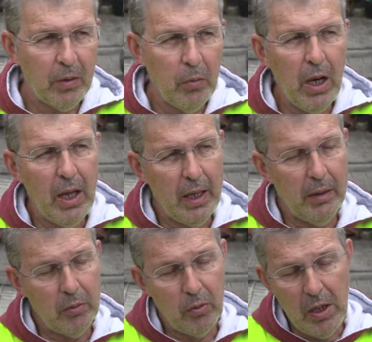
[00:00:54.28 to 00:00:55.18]
Well, uh,
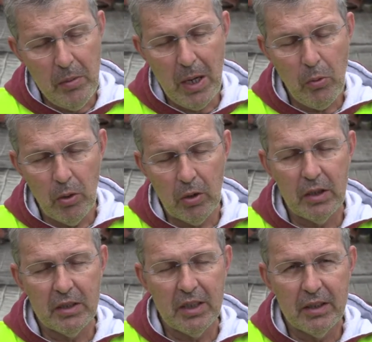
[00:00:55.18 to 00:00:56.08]
really, my work
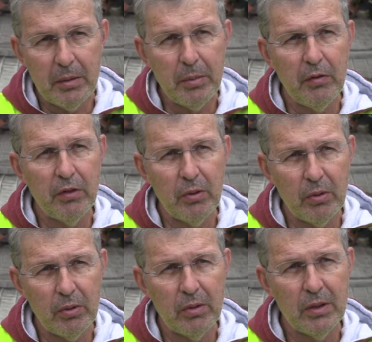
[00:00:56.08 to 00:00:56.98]
started
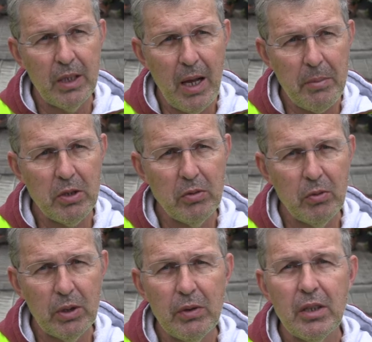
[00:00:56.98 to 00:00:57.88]
before the eruption
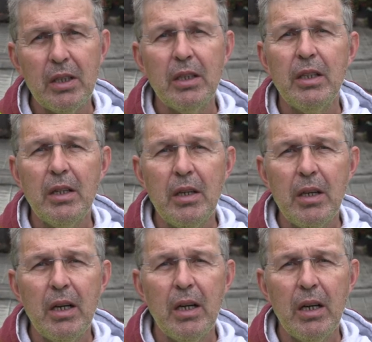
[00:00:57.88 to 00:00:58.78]
when the
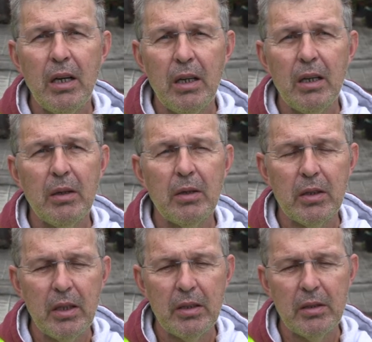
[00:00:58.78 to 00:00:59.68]
uh,
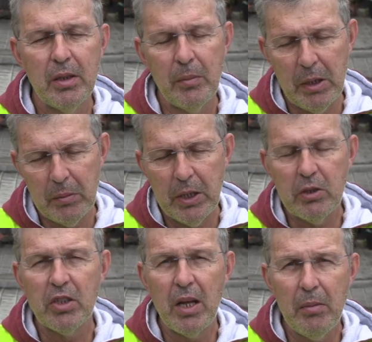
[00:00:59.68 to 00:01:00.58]
uh,
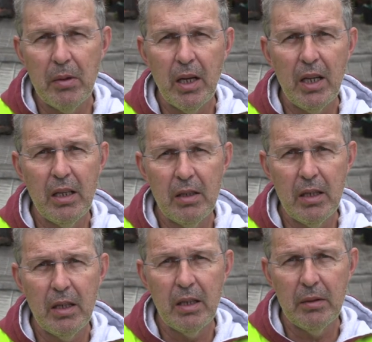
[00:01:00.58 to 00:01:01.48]
because I, I uh,